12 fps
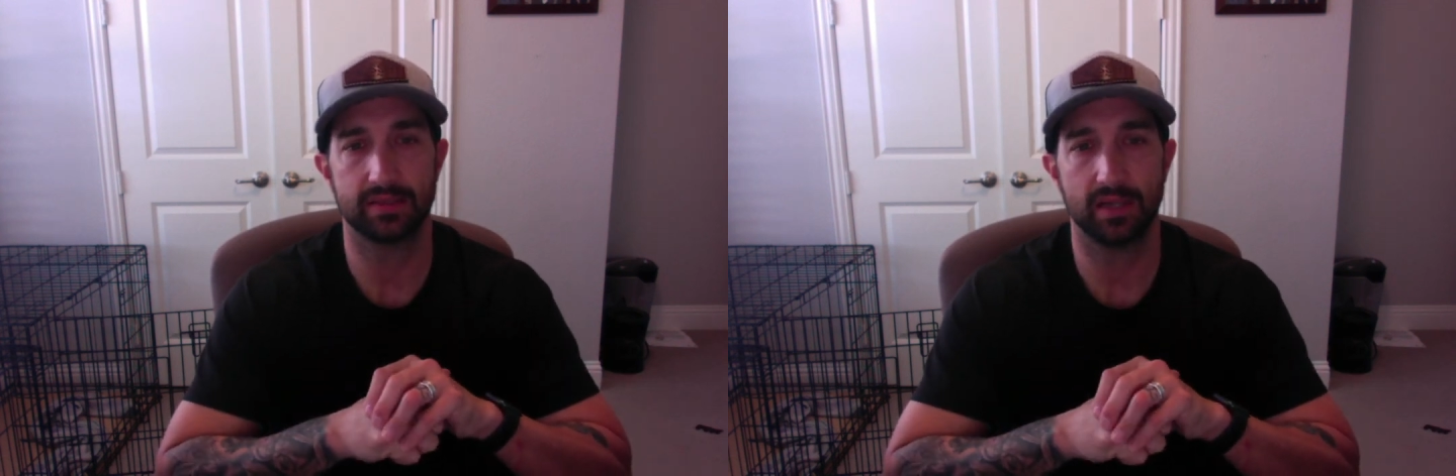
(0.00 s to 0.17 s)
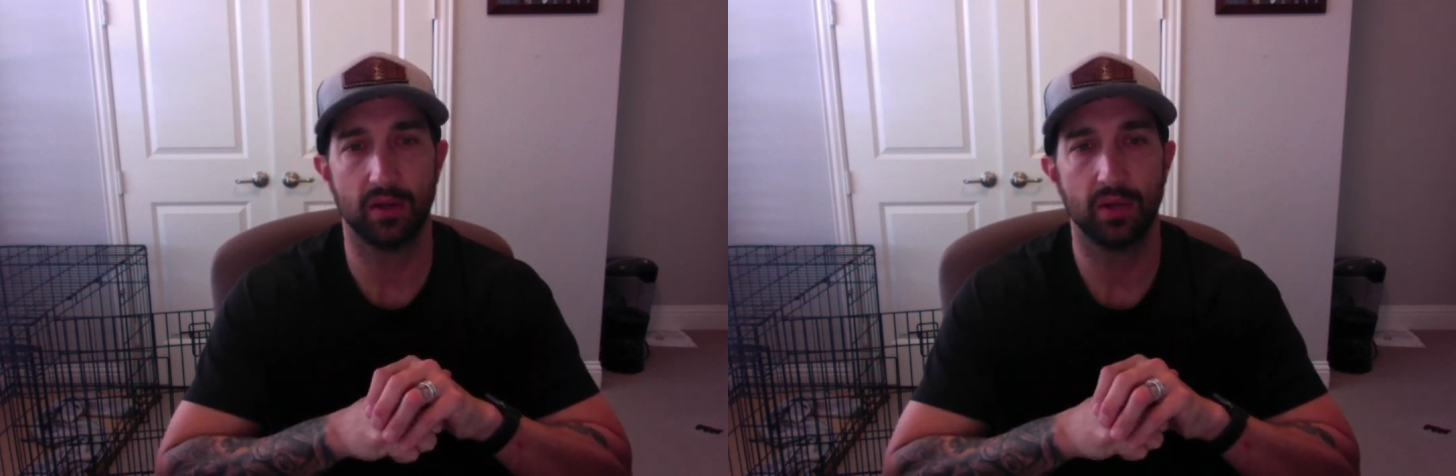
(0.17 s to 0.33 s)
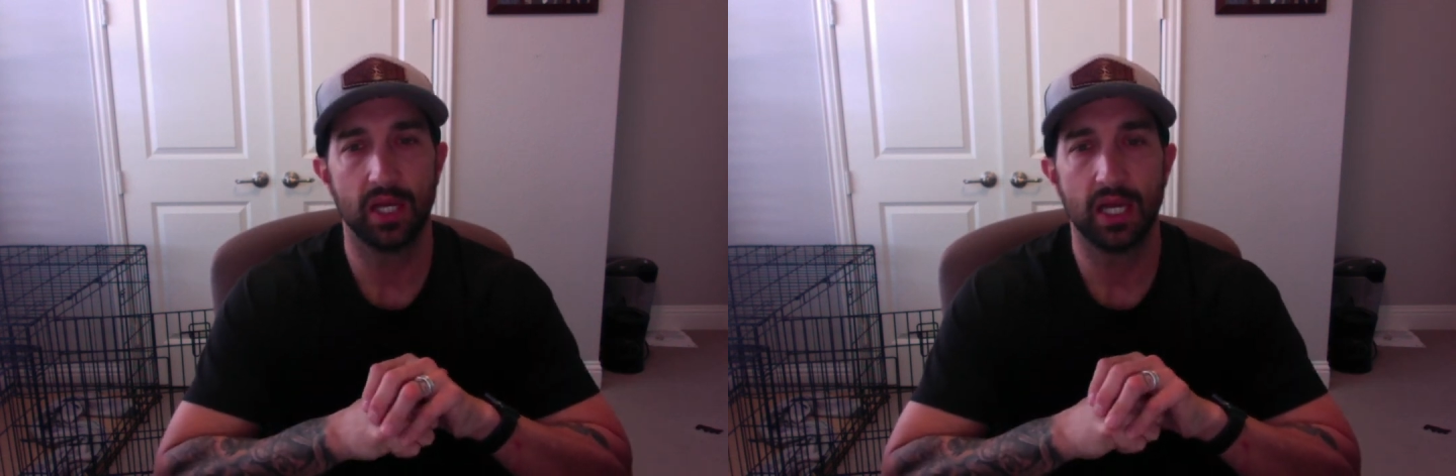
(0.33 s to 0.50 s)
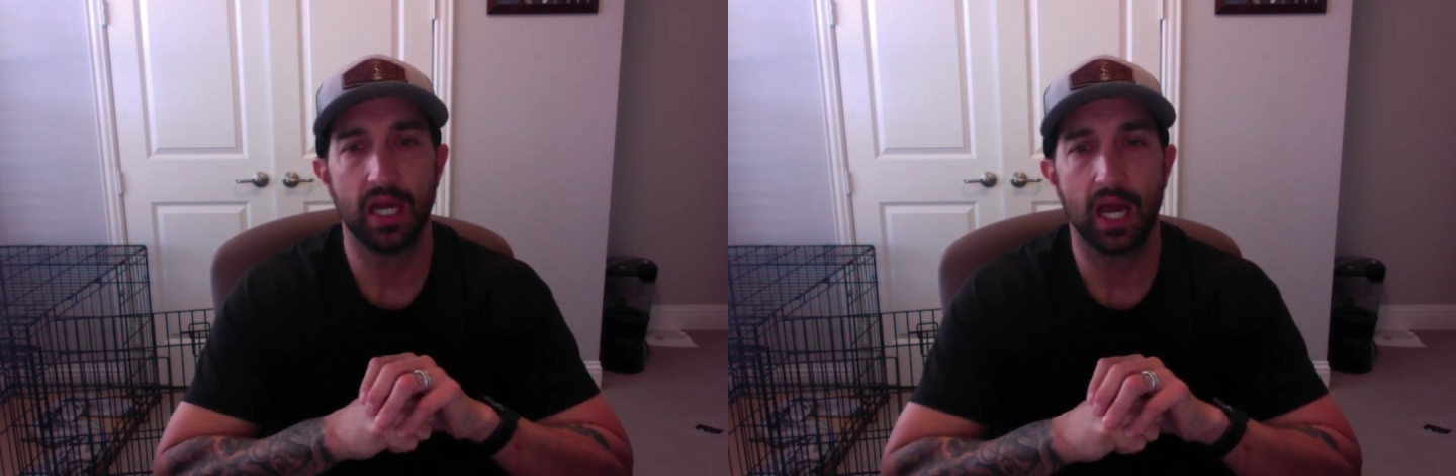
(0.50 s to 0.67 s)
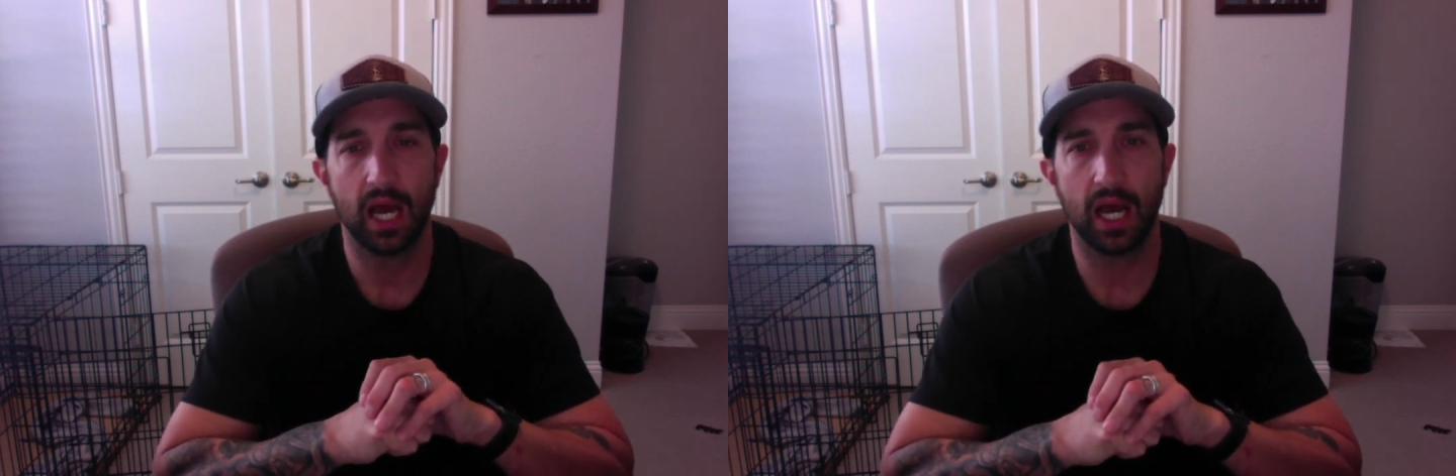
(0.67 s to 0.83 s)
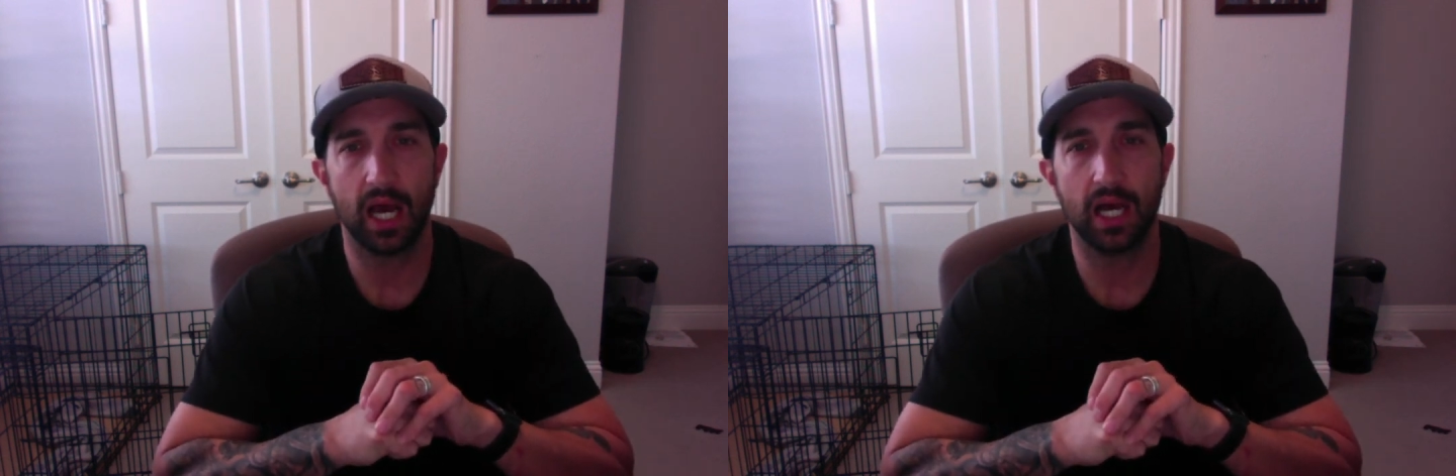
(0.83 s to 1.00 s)
So
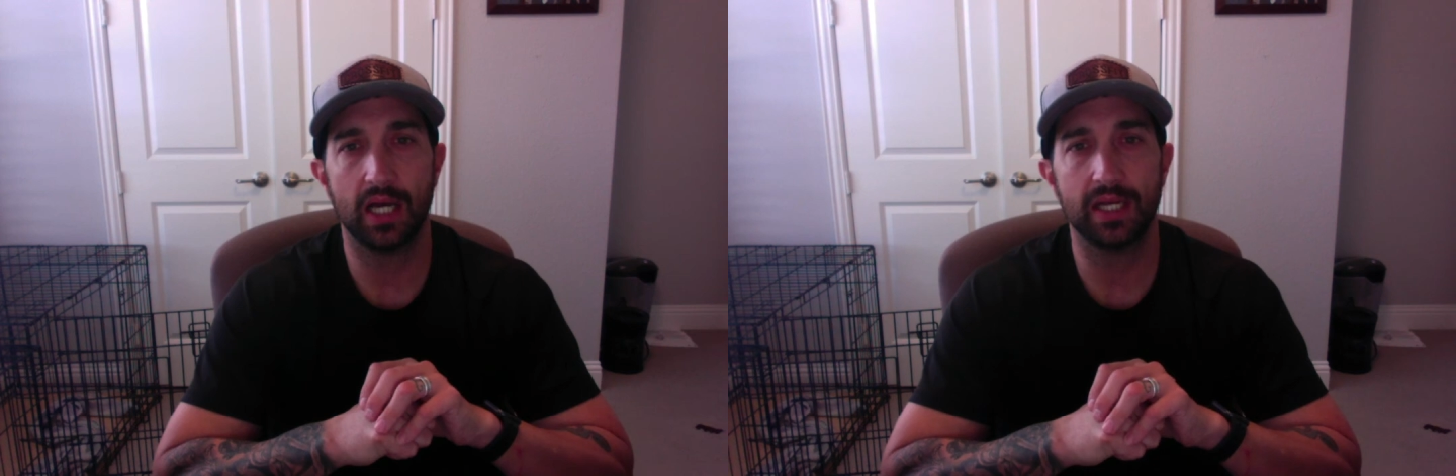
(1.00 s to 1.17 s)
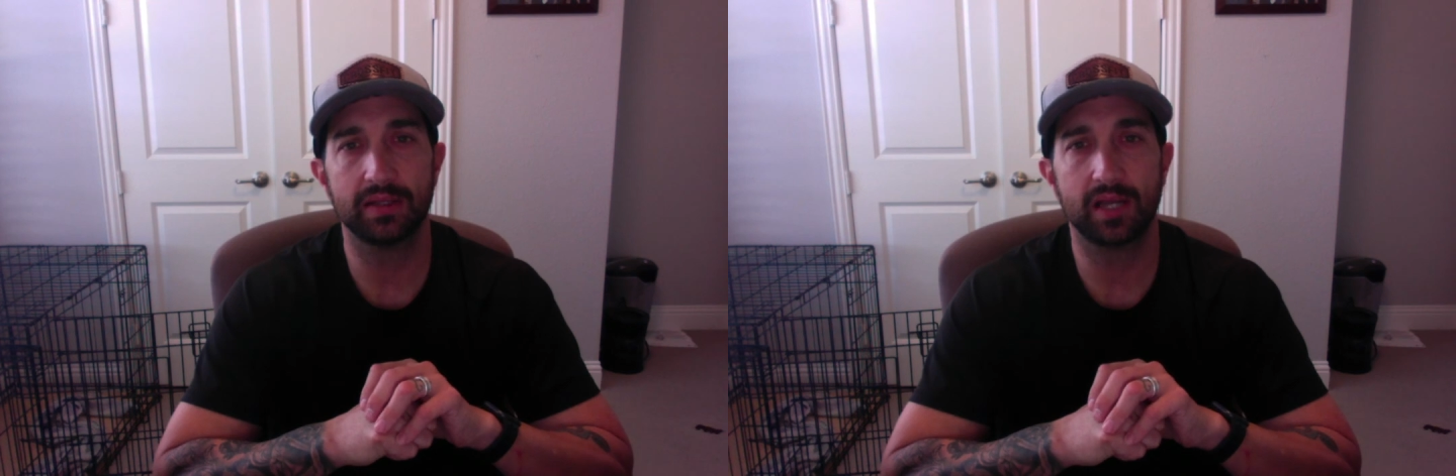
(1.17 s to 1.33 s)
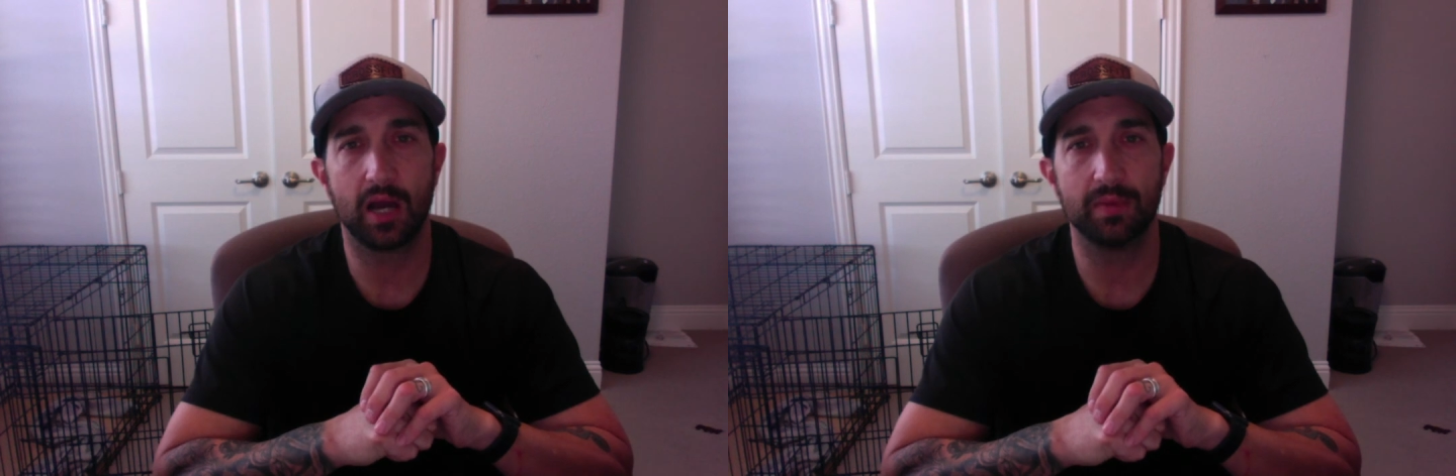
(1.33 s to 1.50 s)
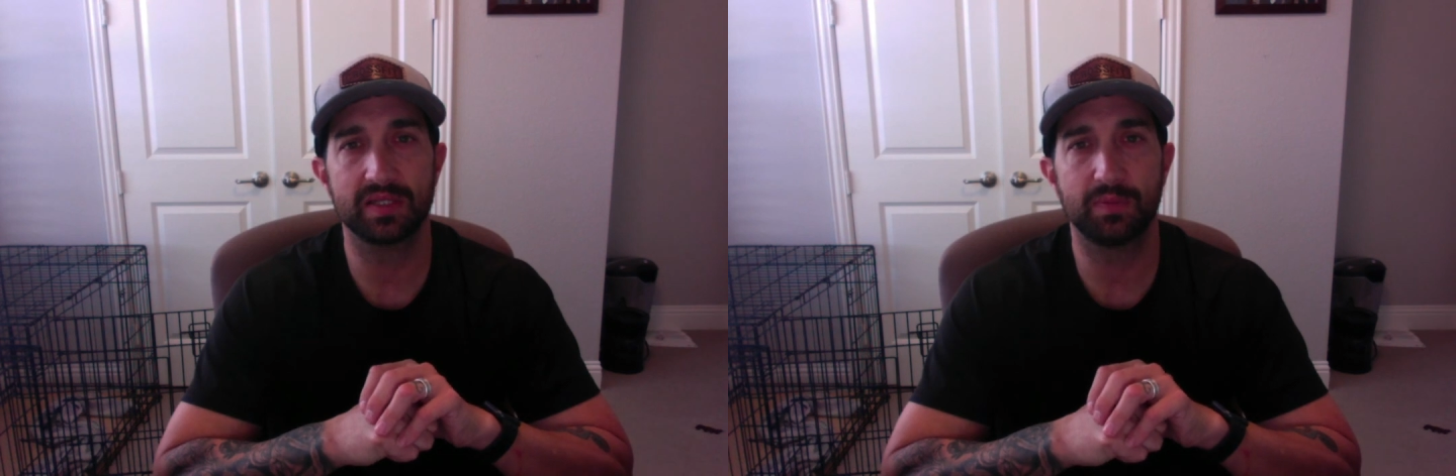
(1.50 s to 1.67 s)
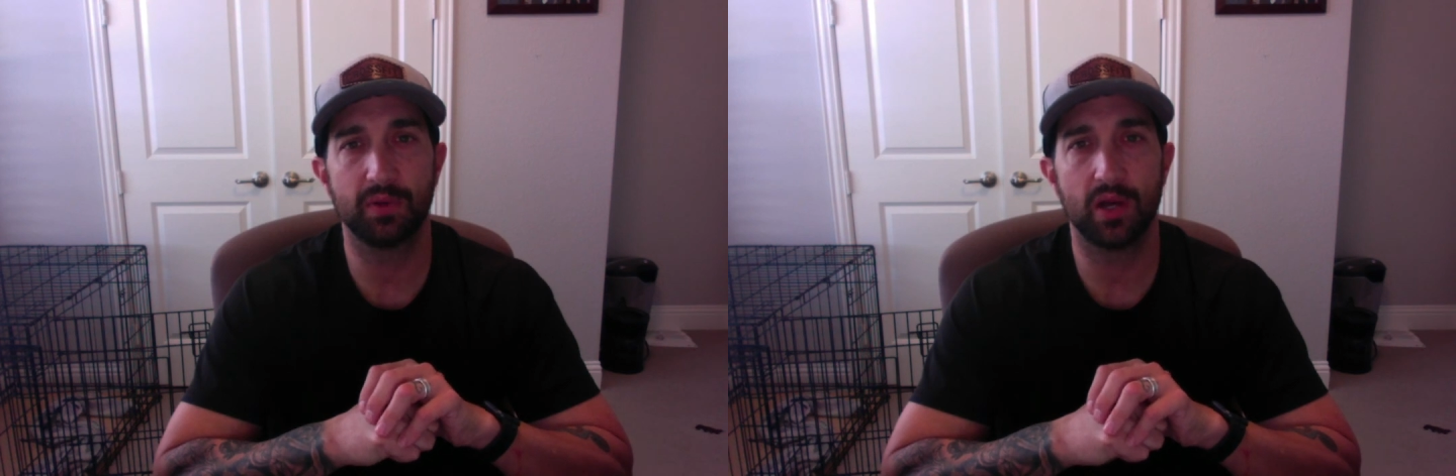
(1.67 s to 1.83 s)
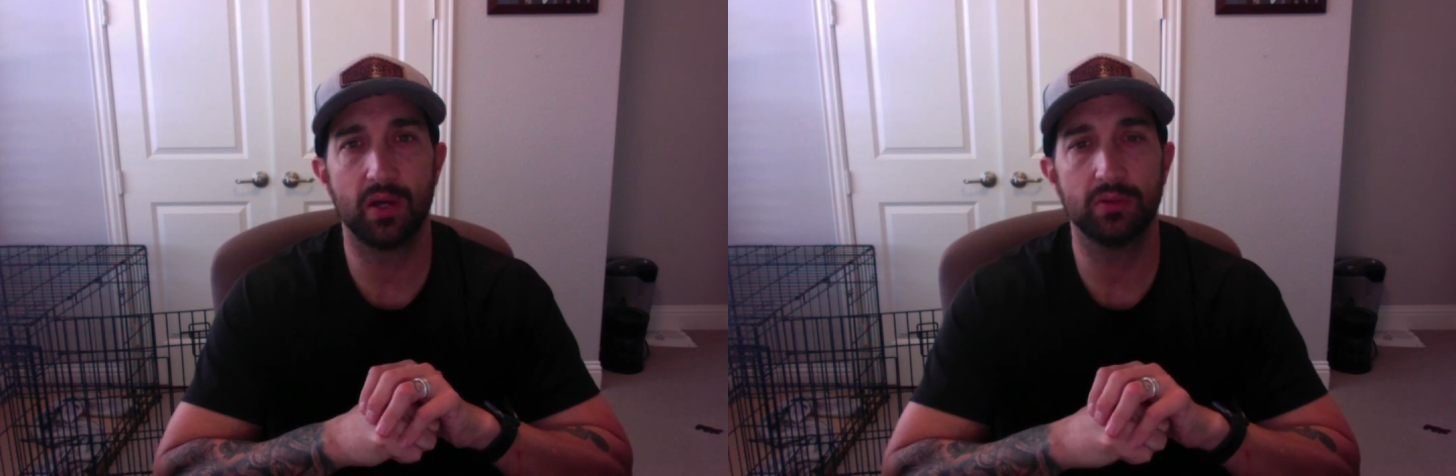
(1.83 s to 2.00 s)
in the comments
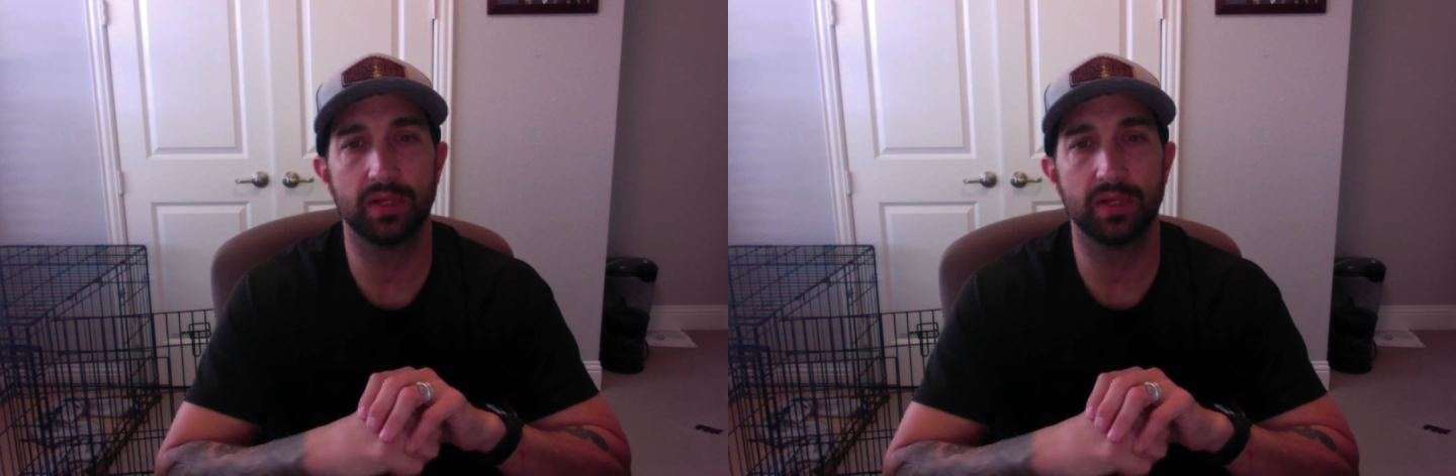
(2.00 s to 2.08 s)
below,